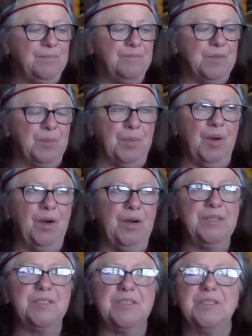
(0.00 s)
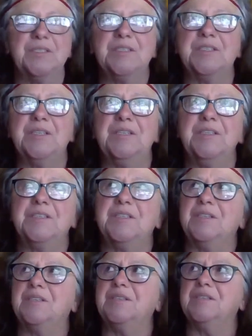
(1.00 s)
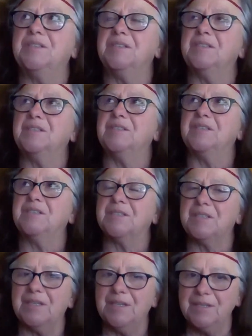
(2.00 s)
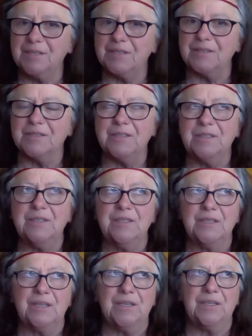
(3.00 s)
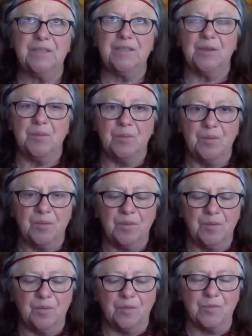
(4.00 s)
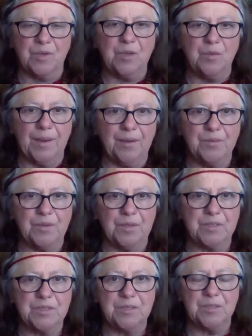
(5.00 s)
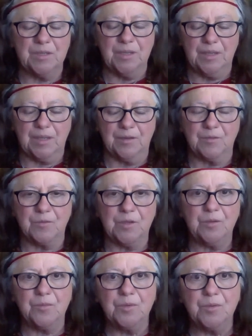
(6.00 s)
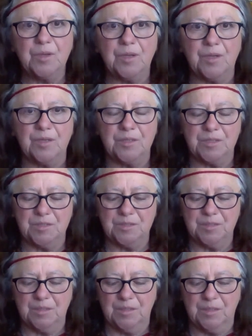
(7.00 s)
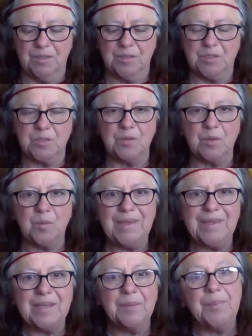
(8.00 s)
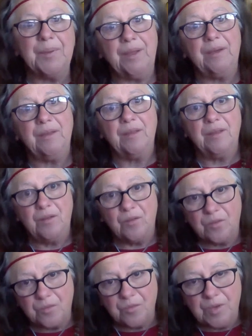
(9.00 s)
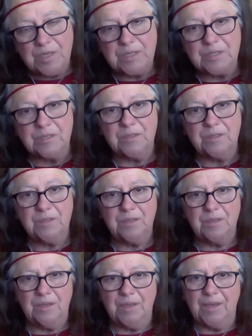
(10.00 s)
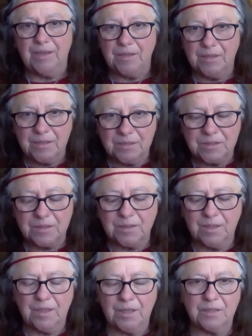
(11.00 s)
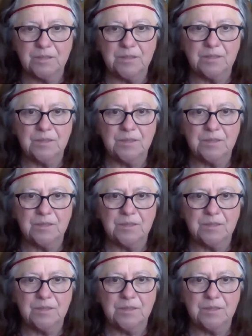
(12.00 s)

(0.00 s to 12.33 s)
the pause, sense, and scan can reground us, can reroute us, so that we can apply reason and intellect